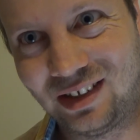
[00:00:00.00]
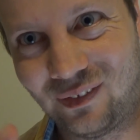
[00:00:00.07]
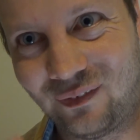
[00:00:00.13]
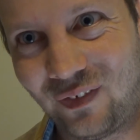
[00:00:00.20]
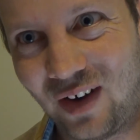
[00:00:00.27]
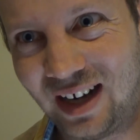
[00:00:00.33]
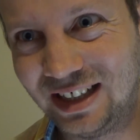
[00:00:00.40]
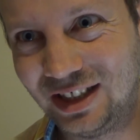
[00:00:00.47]
to
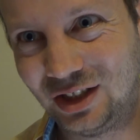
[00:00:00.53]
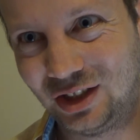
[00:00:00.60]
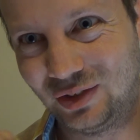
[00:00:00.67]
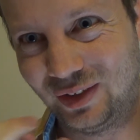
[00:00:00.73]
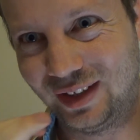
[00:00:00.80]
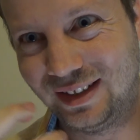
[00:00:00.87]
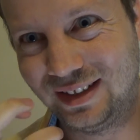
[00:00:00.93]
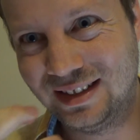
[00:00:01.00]
find
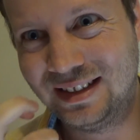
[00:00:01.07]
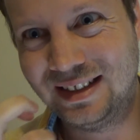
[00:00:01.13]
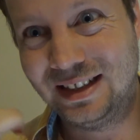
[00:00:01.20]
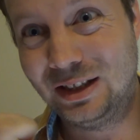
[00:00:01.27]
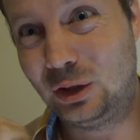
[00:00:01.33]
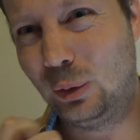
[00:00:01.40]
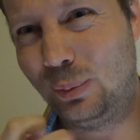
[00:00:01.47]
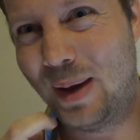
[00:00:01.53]
you and
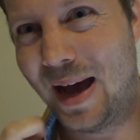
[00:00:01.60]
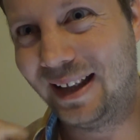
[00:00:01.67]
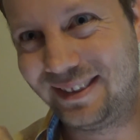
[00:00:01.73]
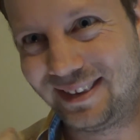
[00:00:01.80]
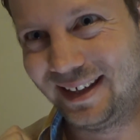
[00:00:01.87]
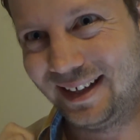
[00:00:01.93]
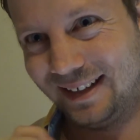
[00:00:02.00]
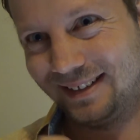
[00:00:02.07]
do bad
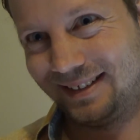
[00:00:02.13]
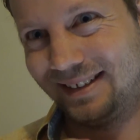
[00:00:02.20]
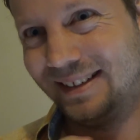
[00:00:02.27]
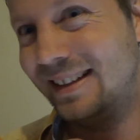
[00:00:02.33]
things.